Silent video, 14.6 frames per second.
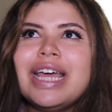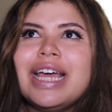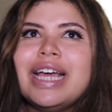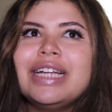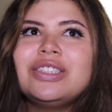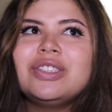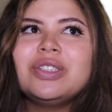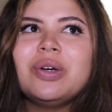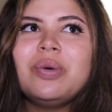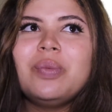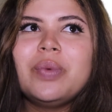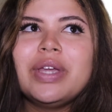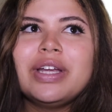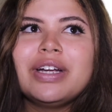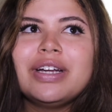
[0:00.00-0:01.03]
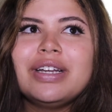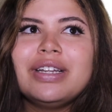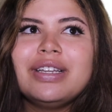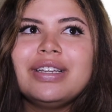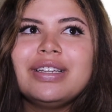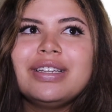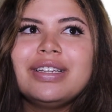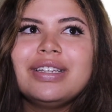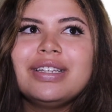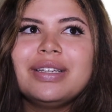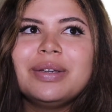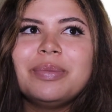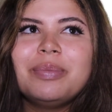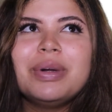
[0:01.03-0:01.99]
It's so weird,
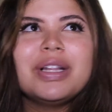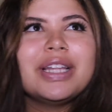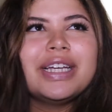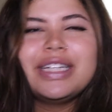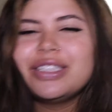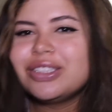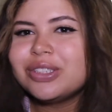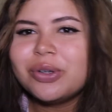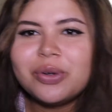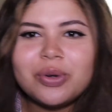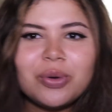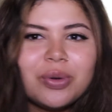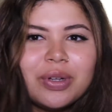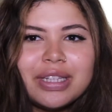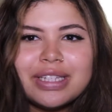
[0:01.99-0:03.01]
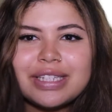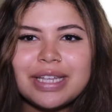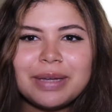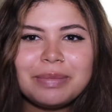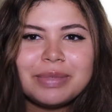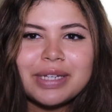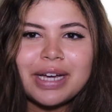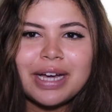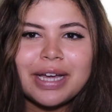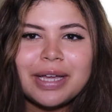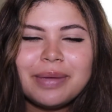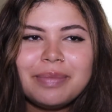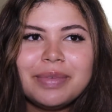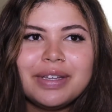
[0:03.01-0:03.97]
but like it's so cool at the same
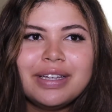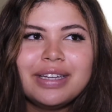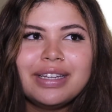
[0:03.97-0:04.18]
time.